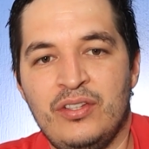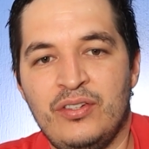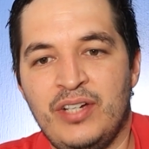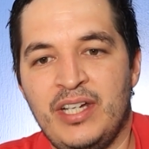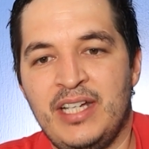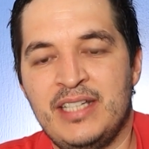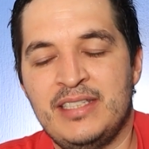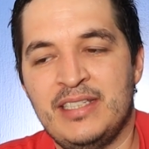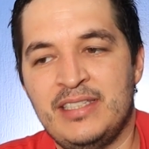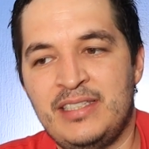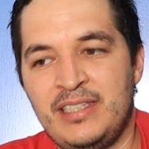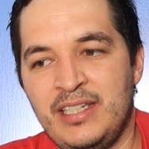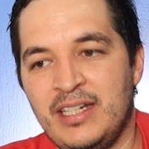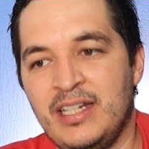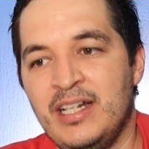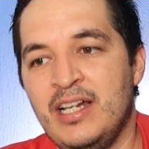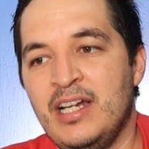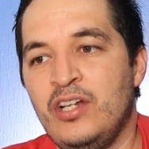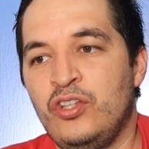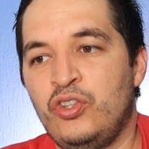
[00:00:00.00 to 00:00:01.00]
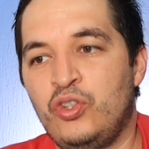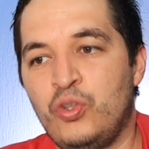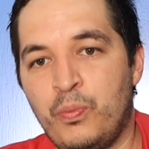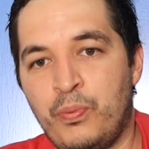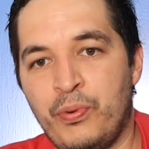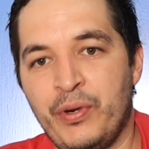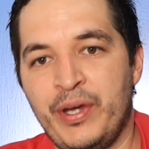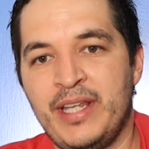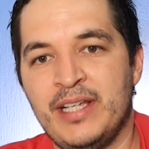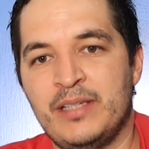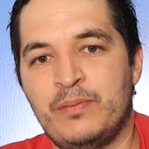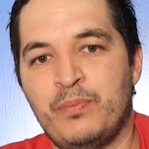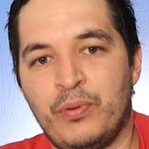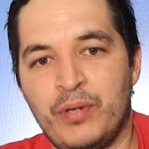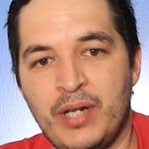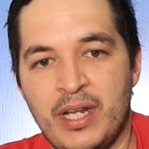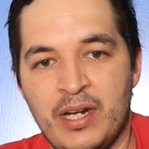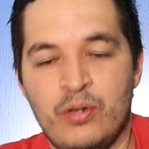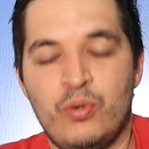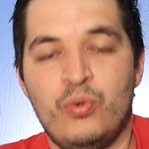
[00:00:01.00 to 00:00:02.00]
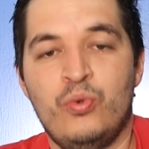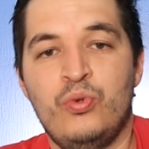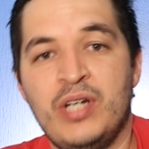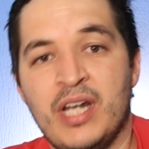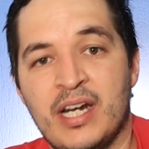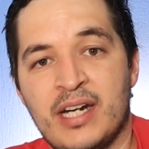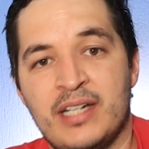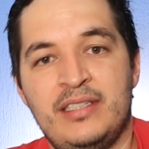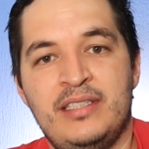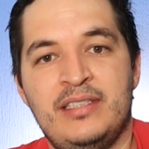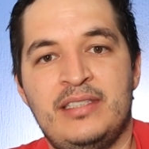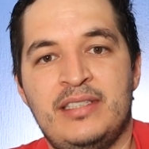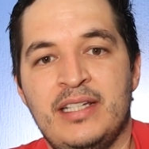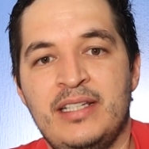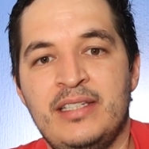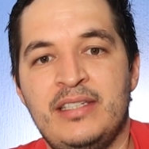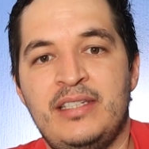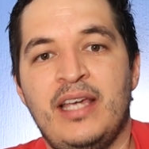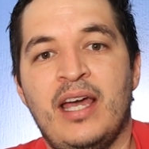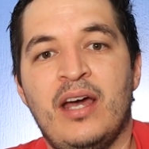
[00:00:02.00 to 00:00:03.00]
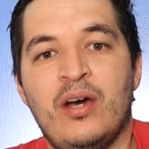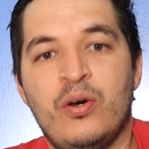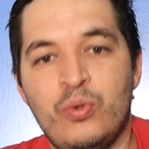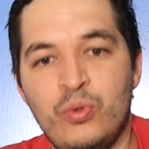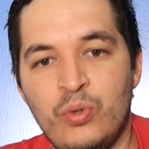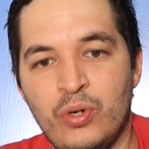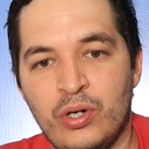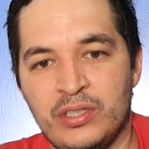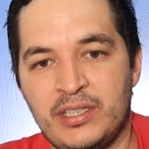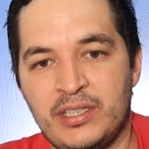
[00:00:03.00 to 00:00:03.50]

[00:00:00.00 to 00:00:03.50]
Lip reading: In other words, you can use one resistor or another, or